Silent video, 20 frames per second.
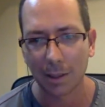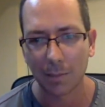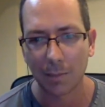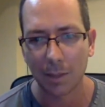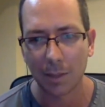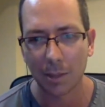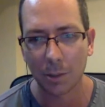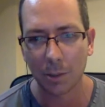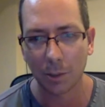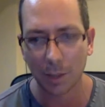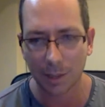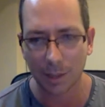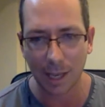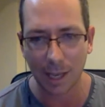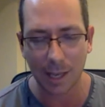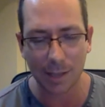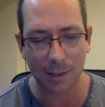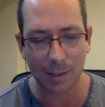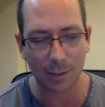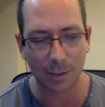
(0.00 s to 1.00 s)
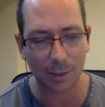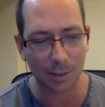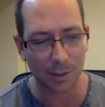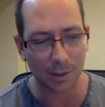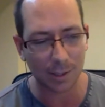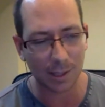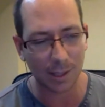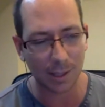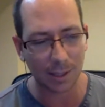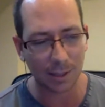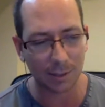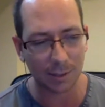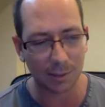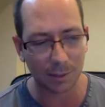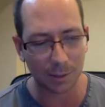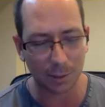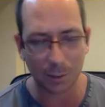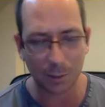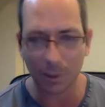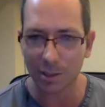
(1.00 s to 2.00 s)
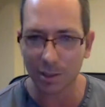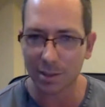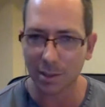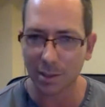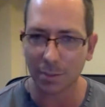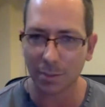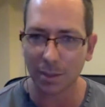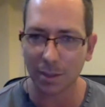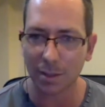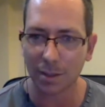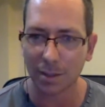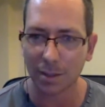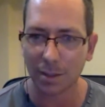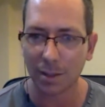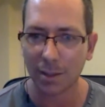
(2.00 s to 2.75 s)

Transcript: enjoy the taste, you can see that they're doing something.